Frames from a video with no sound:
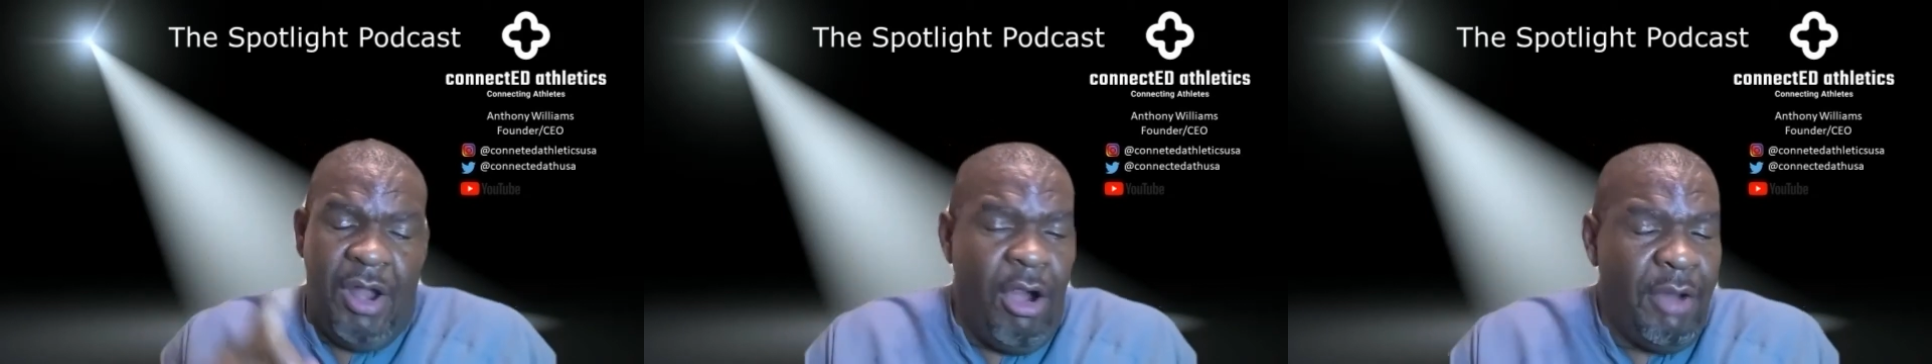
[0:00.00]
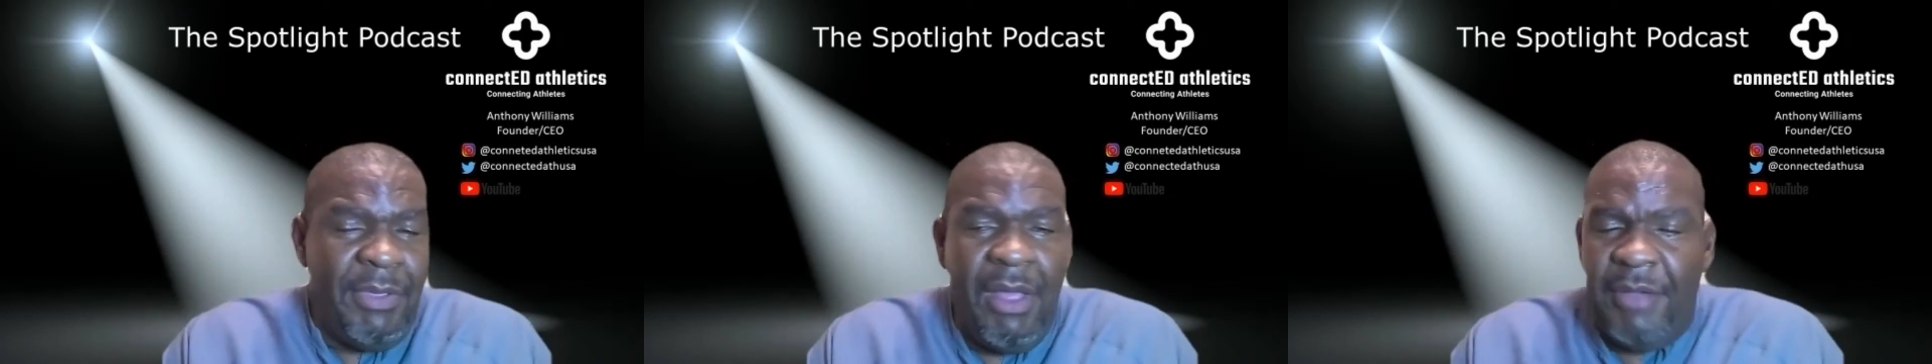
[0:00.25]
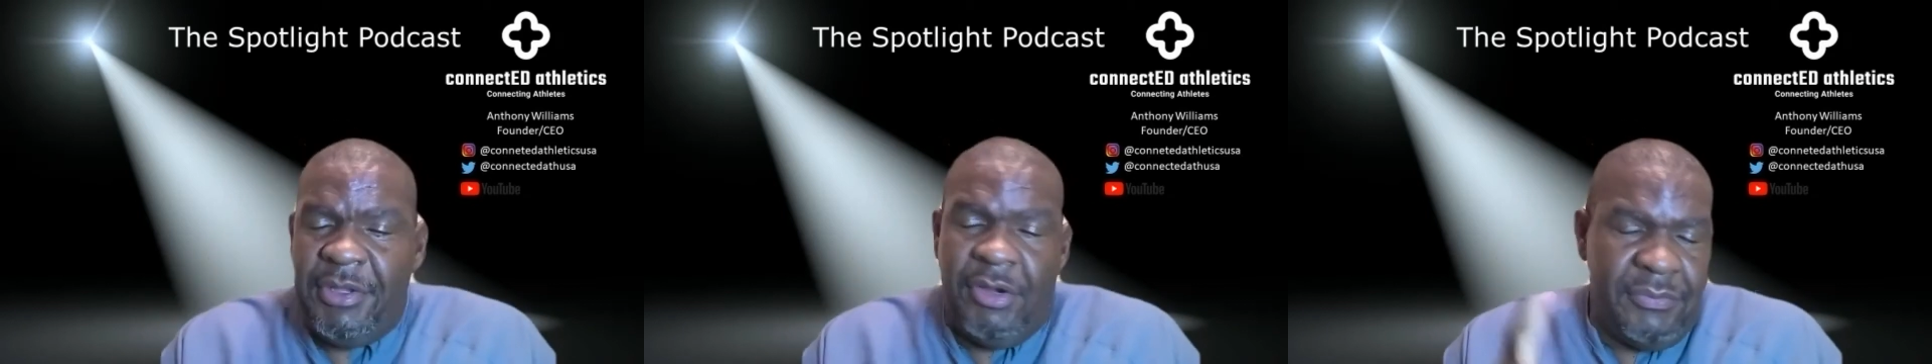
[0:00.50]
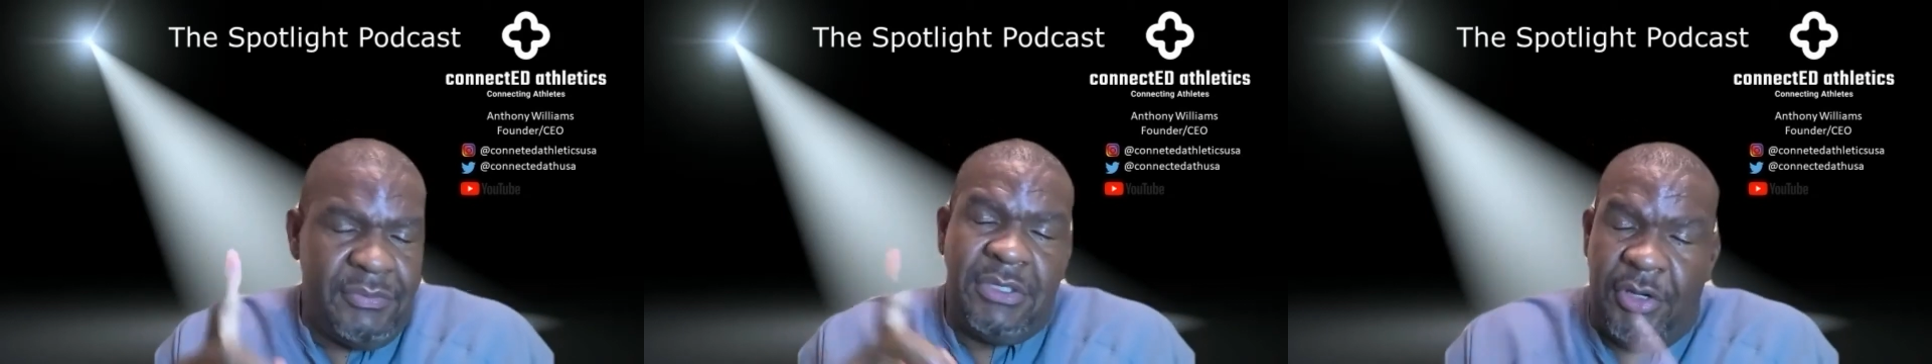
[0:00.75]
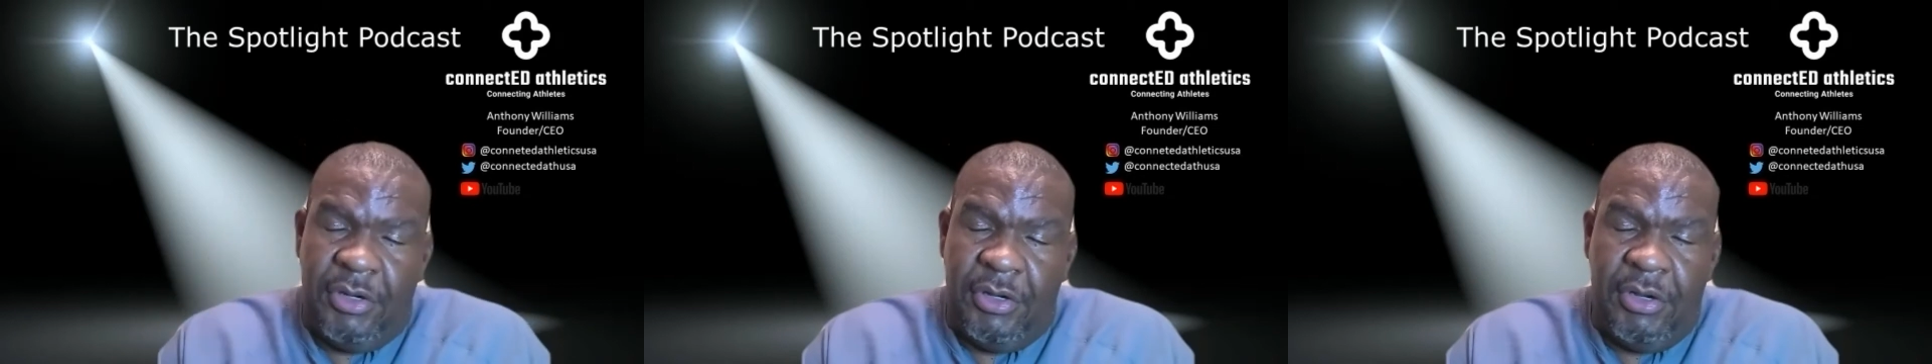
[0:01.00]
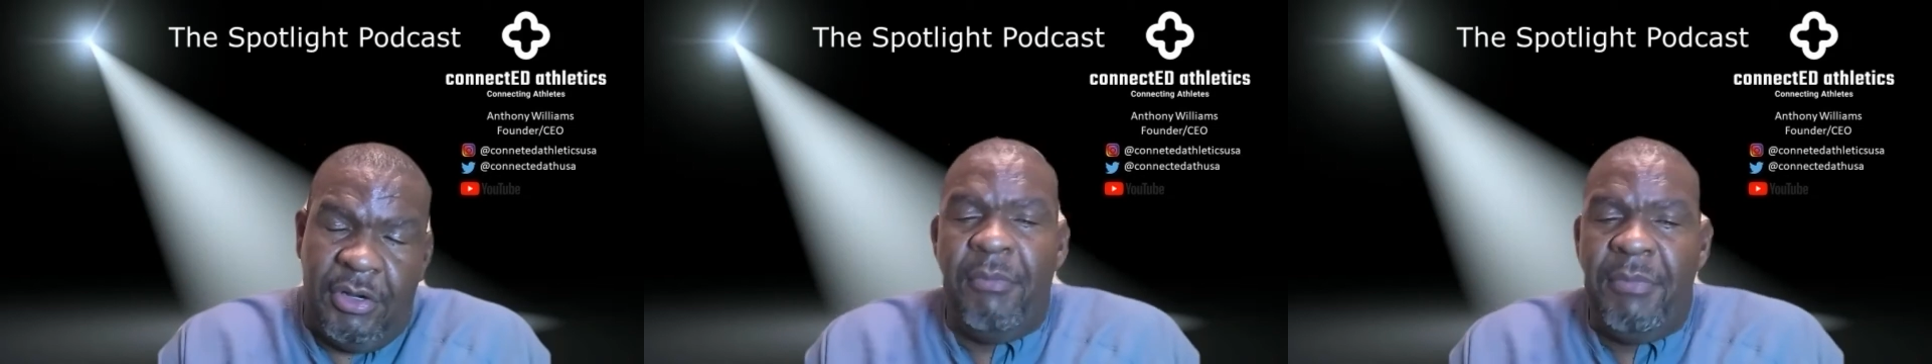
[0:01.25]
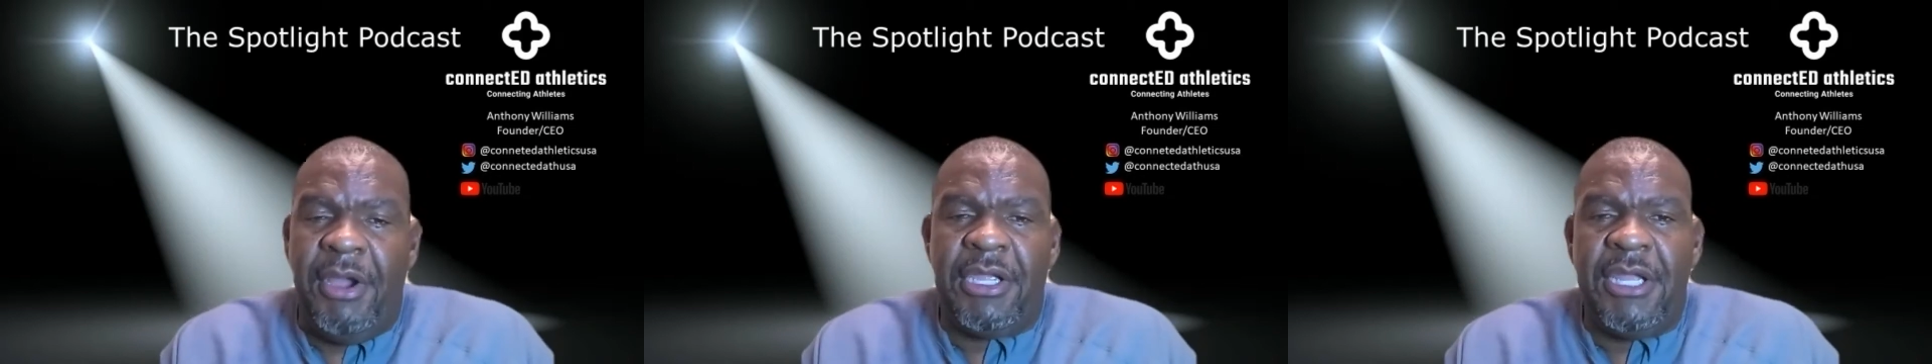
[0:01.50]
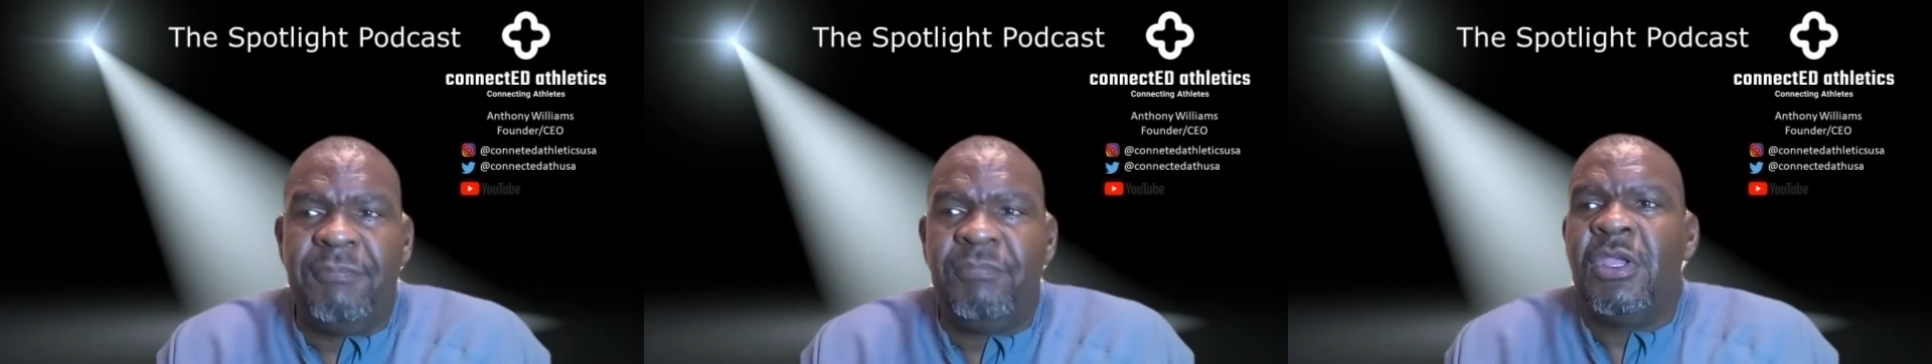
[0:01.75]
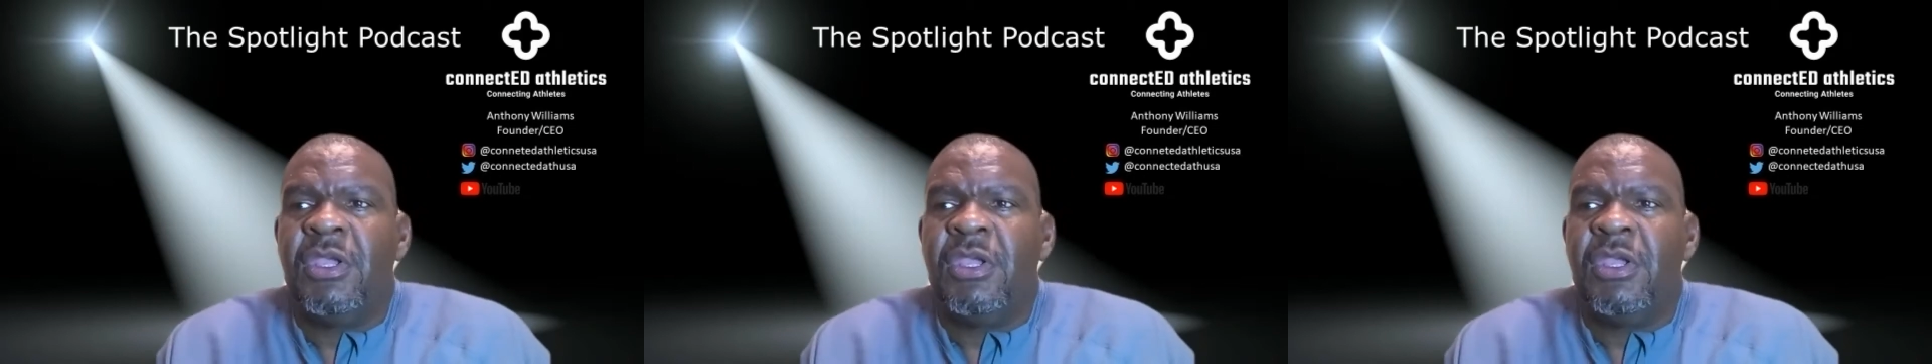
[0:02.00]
your Army, your, your All American.